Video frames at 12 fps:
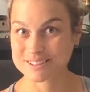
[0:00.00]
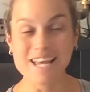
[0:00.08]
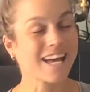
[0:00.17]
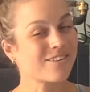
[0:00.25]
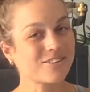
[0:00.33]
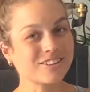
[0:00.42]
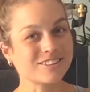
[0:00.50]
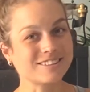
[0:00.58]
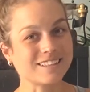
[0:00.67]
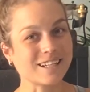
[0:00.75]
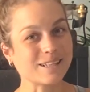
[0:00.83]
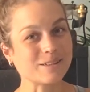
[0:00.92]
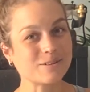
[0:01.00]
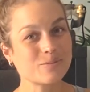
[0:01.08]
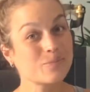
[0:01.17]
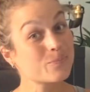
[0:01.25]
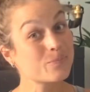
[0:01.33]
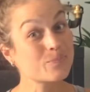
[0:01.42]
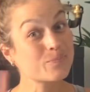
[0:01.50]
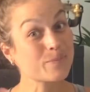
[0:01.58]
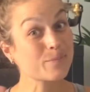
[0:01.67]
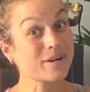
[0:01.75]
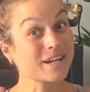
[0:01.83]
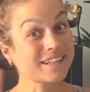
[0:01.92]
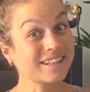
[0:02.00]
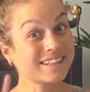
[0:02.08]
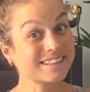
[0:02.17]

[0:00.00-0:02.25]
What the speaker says: Have a good day. Bye-bye.